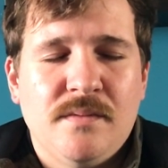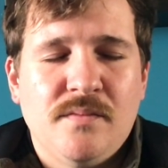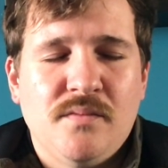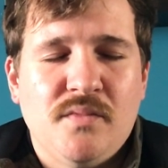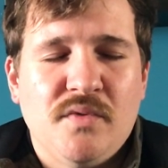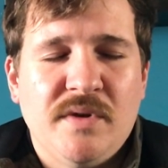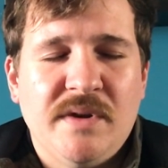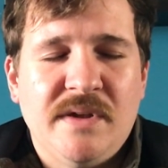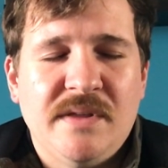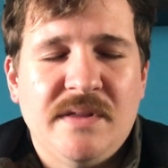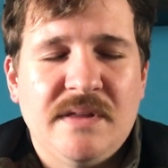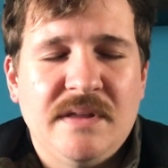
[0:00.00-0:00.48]

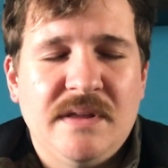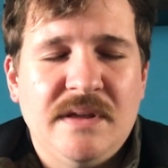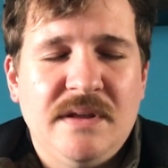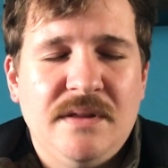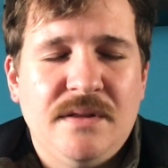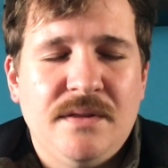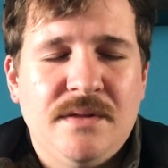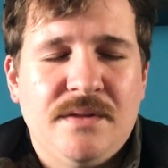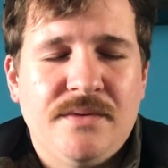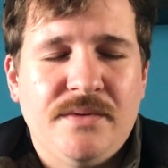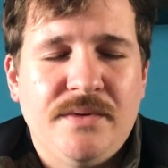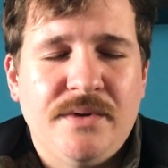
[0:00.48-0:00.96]
Breathe
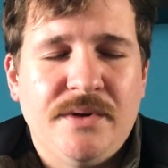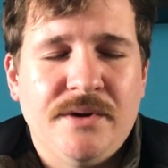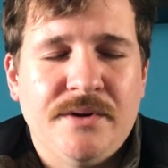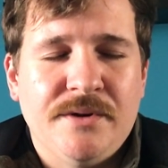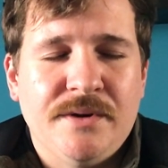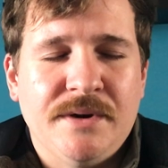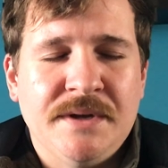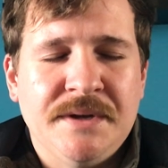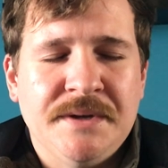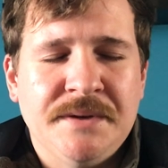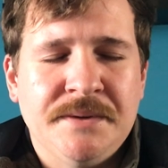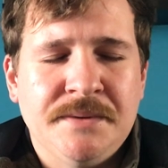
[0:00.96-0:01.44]
in through your
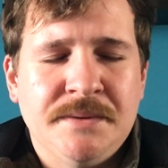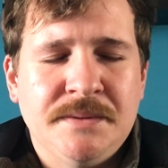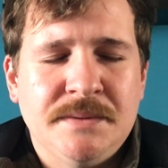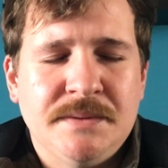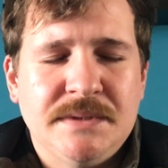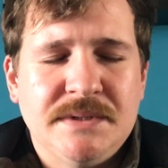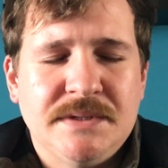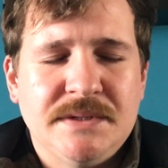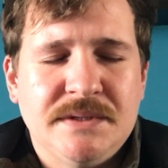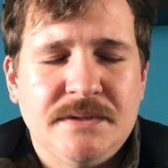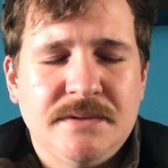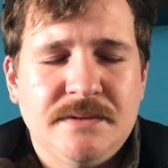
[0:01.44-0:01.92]

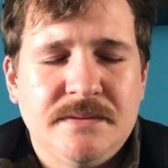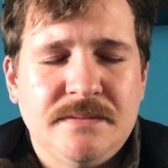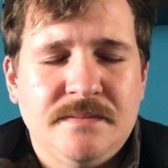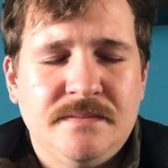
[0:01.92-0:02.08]
nose.